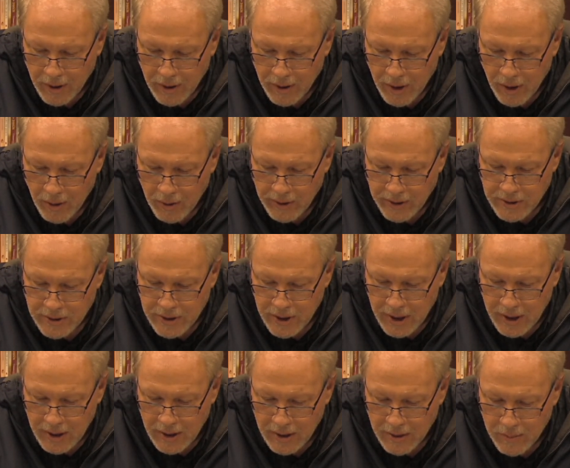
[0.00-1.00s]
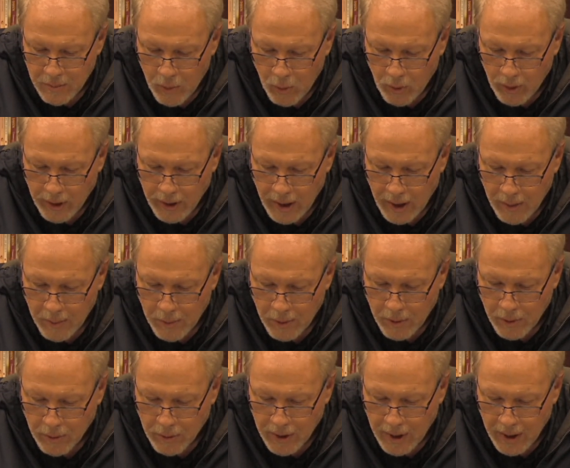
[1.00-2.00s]
"No," he said, "in mourning I will
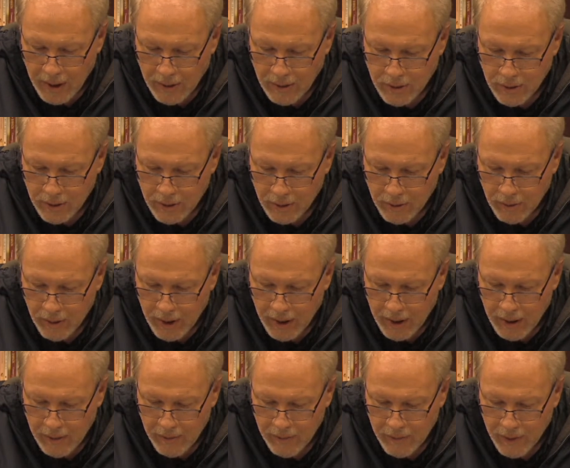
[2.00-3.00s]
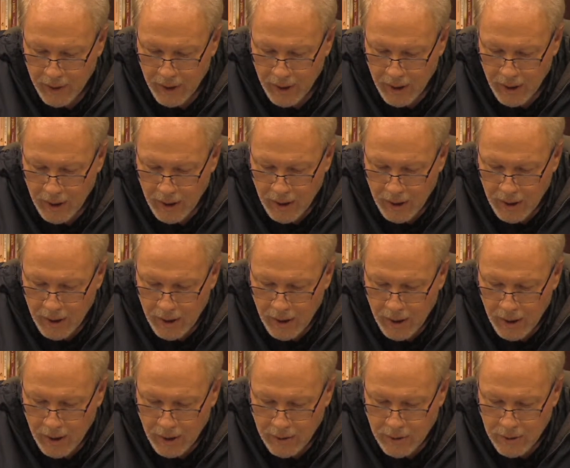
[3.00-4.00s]
go down to the grave
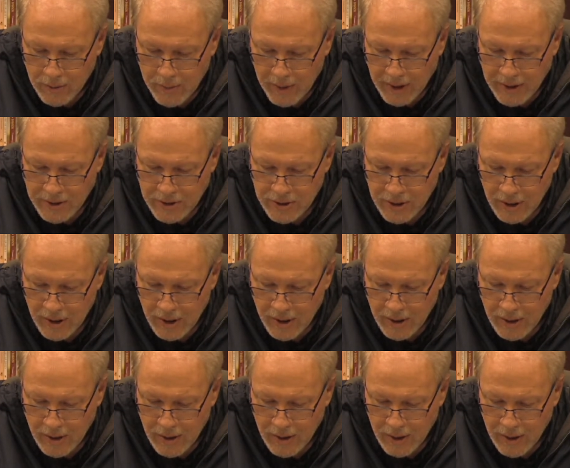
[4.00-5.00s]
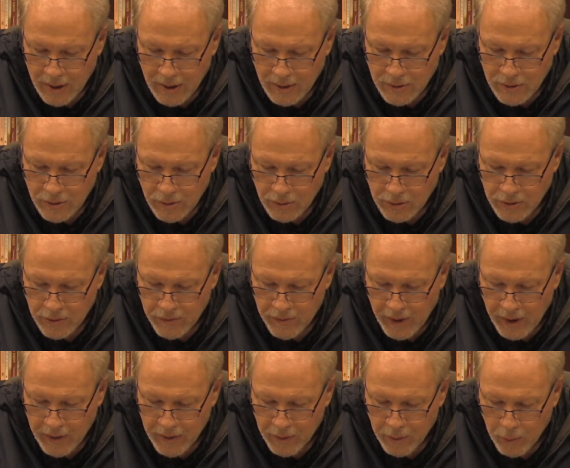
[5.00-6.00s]
to my son." And so his
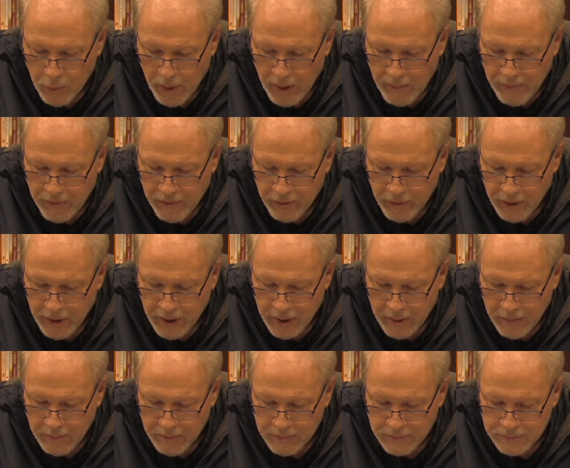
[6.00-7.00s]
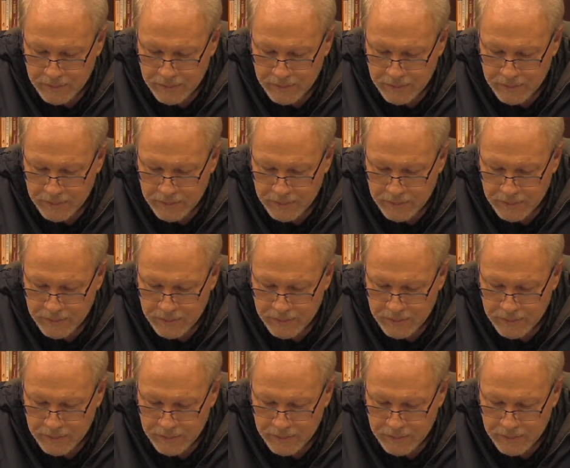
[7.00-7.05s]
father wept for him.